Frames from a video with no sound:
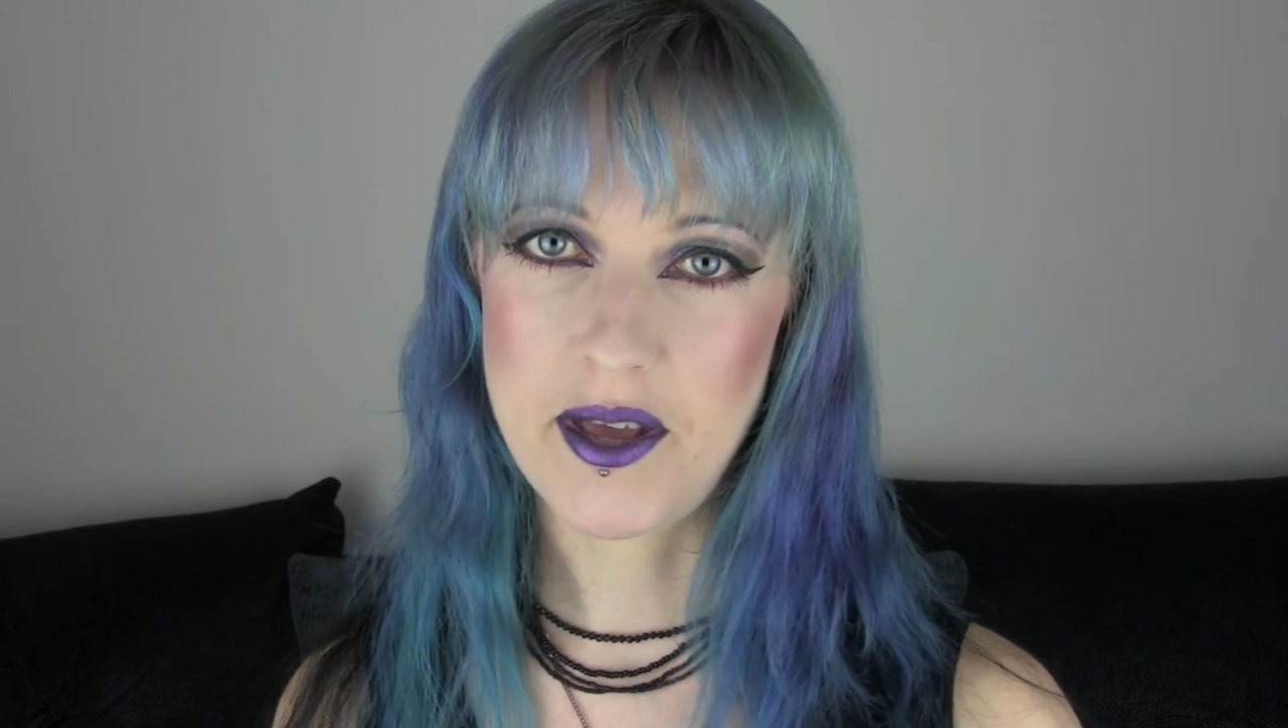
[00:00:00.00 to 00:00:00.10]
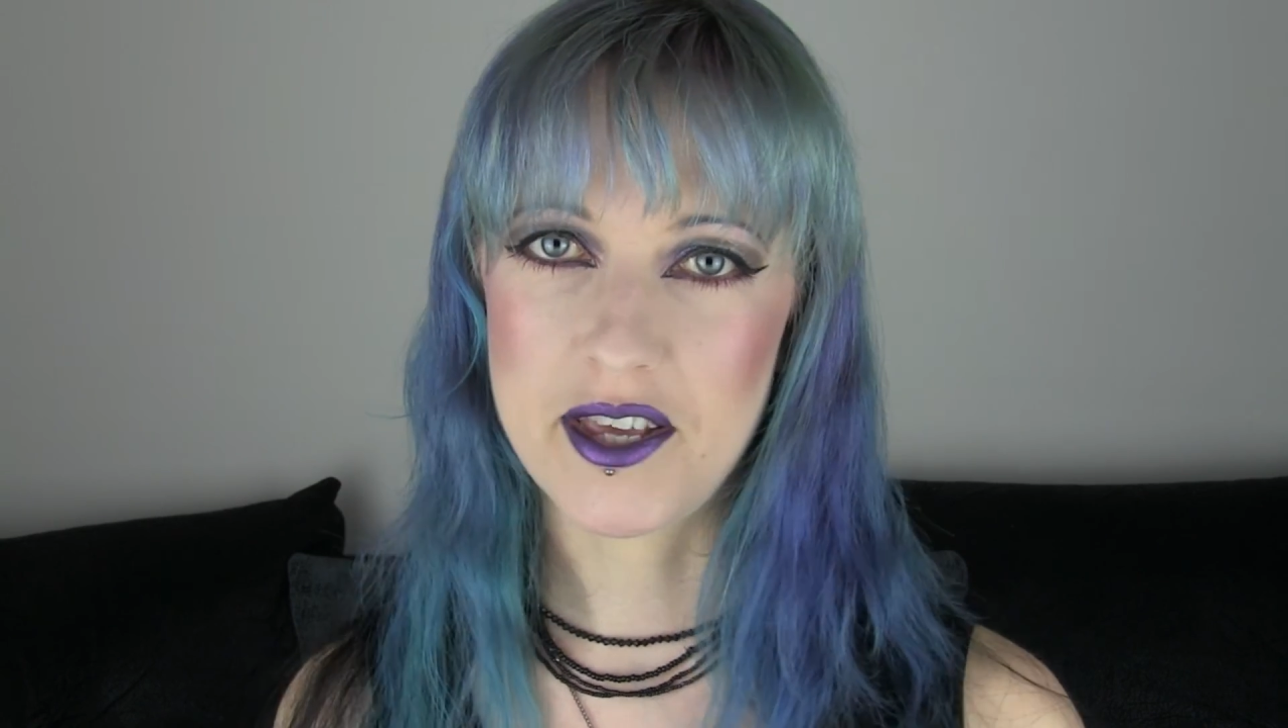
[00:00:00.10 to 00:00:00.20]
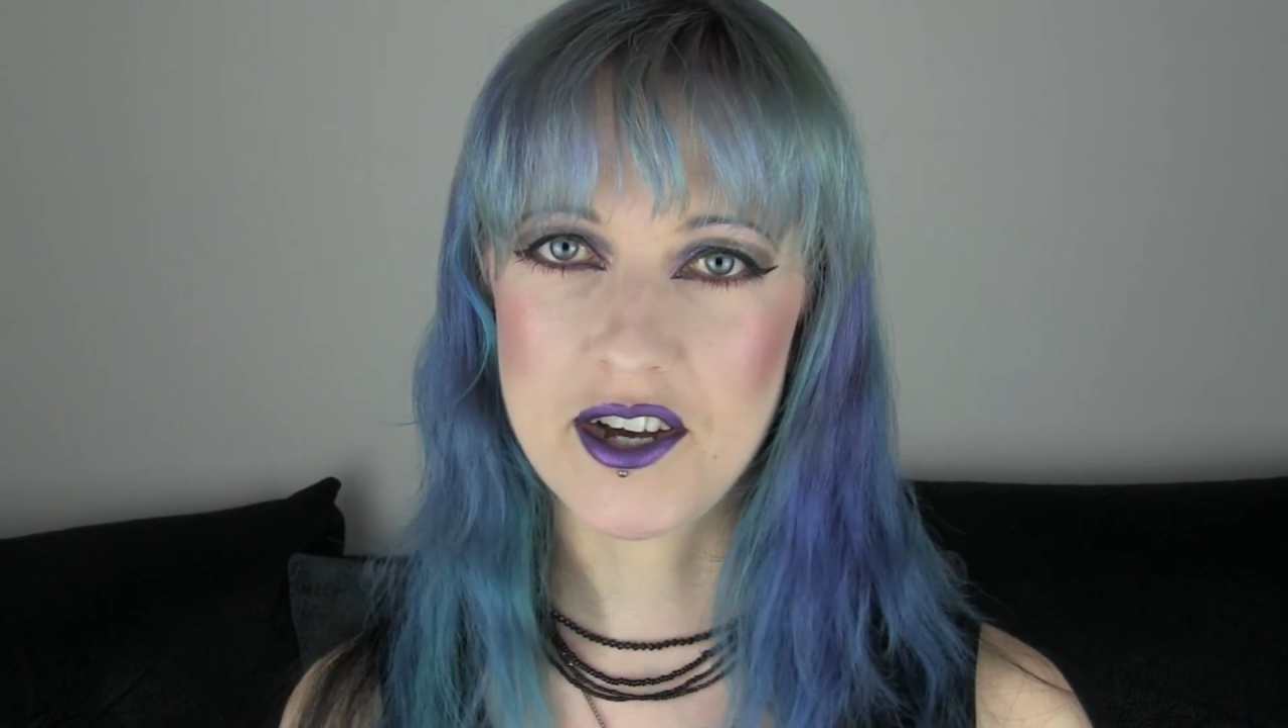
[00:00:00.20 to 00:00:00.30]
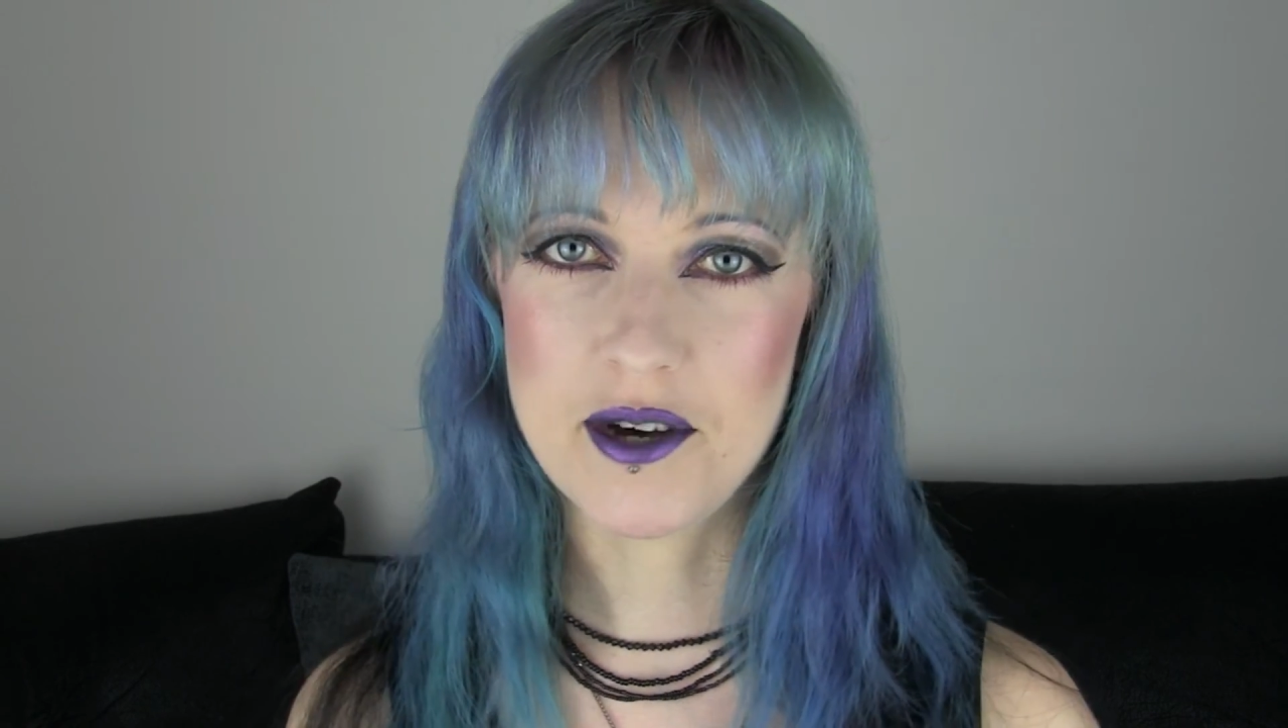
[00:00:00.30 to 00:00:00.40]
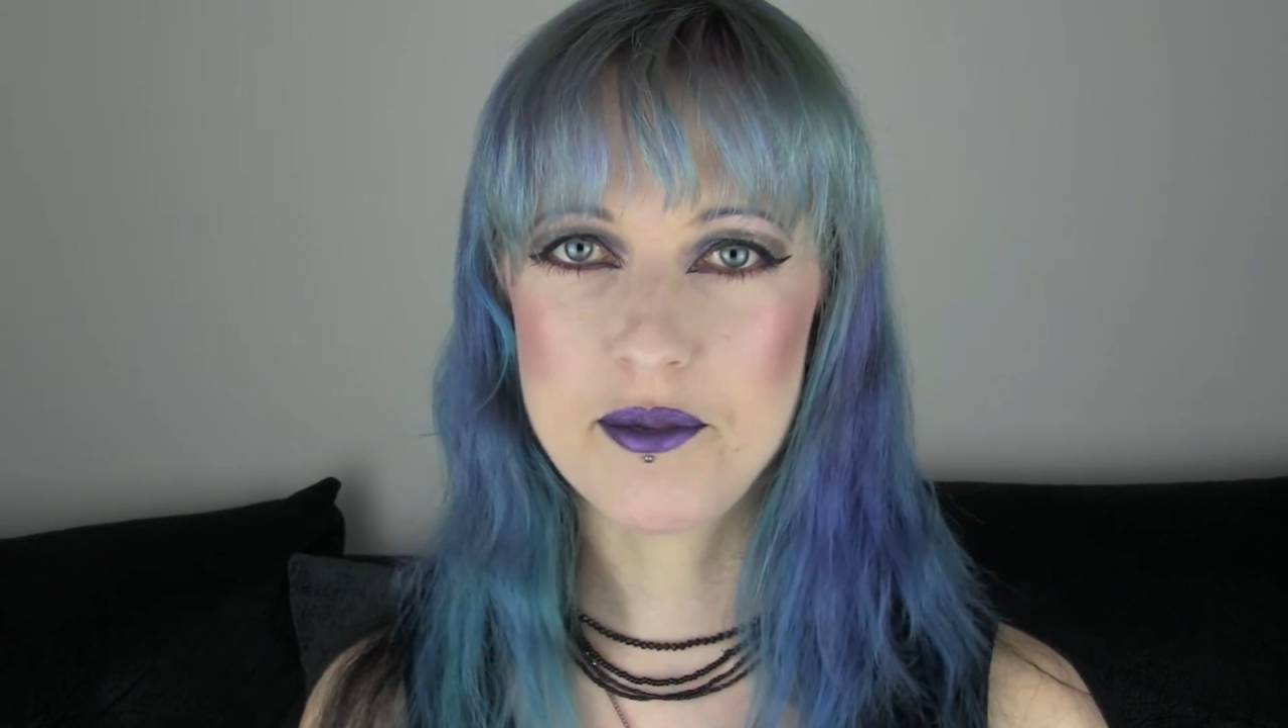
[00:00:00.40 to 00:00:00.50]

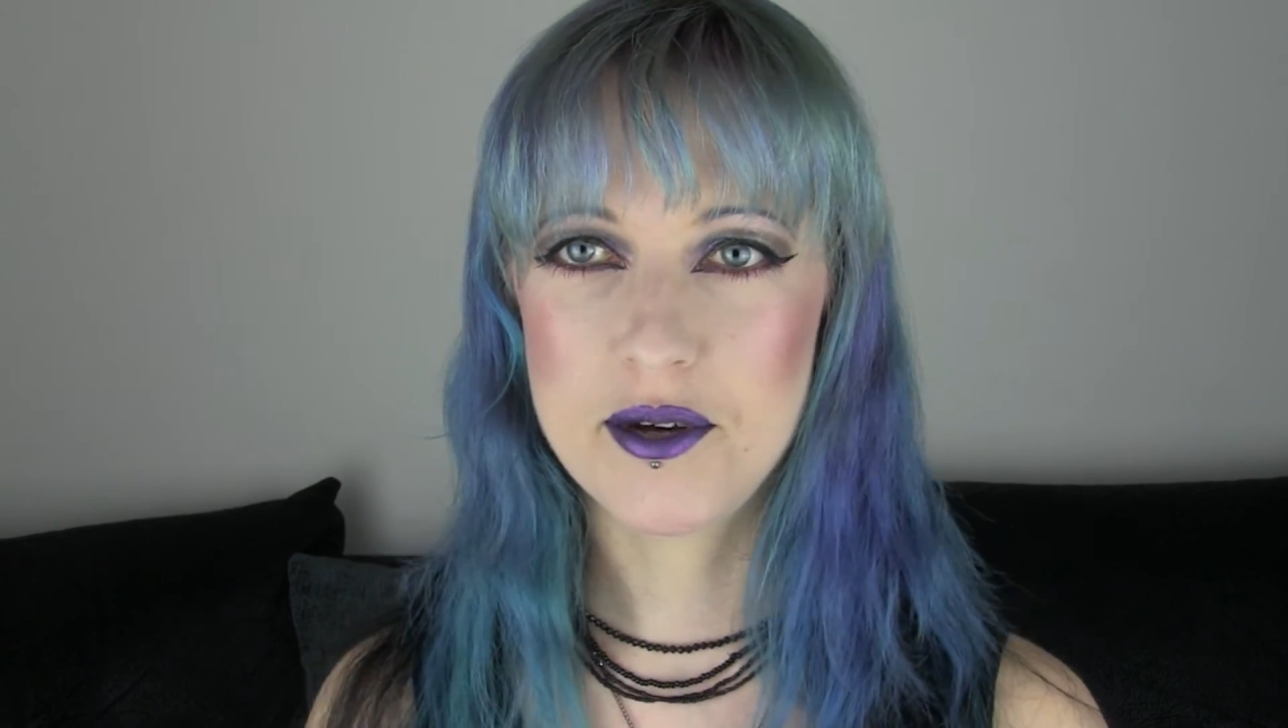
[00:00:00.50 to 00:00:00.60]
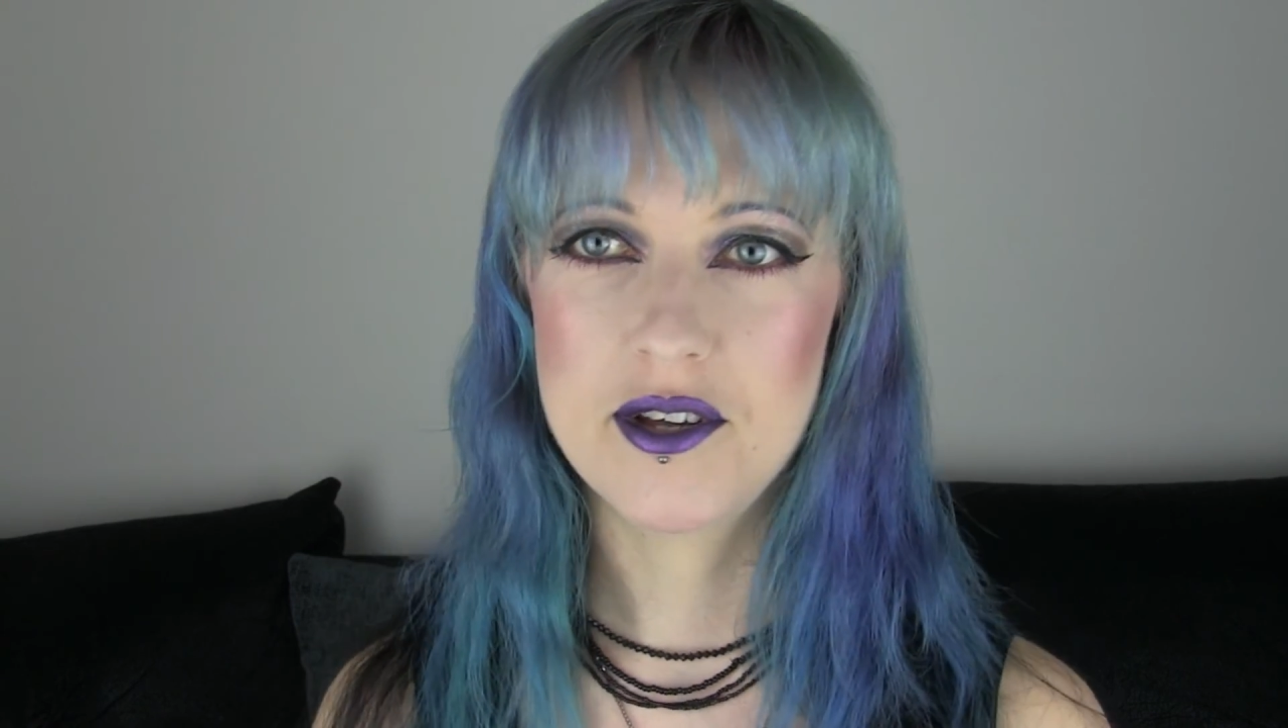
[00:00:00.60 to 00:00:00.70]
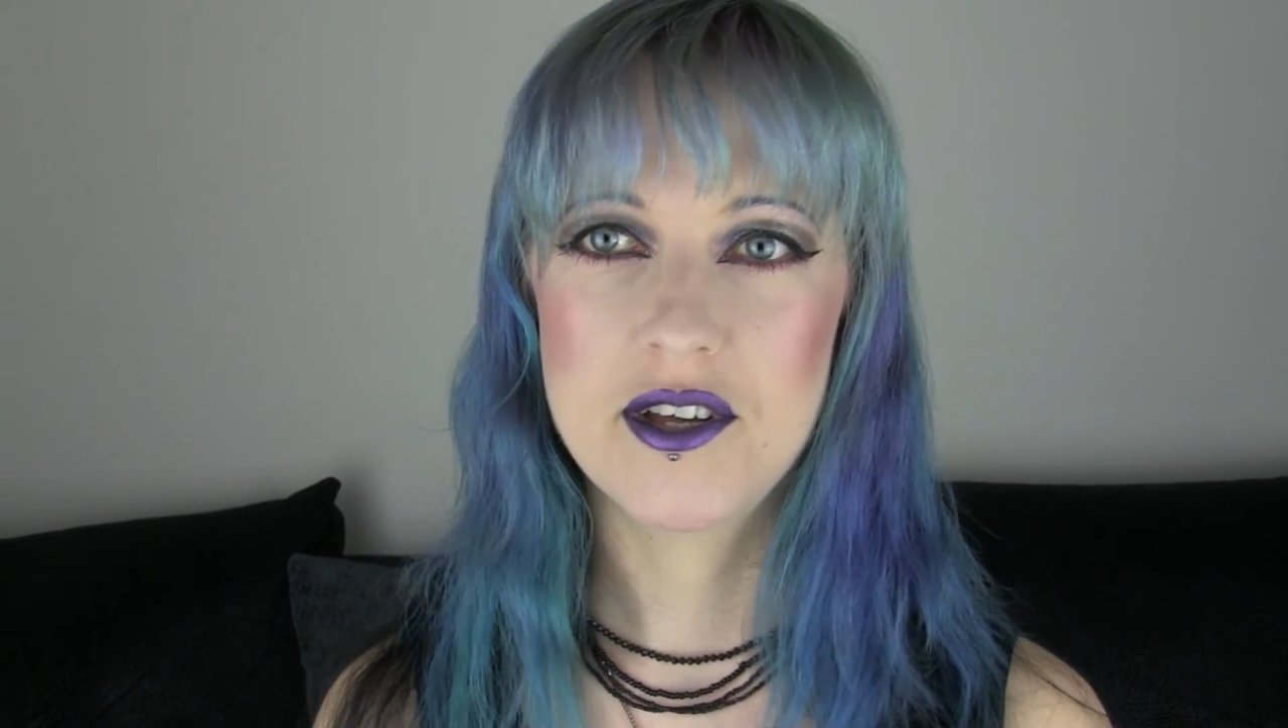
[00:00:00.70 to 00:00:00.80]
makeup,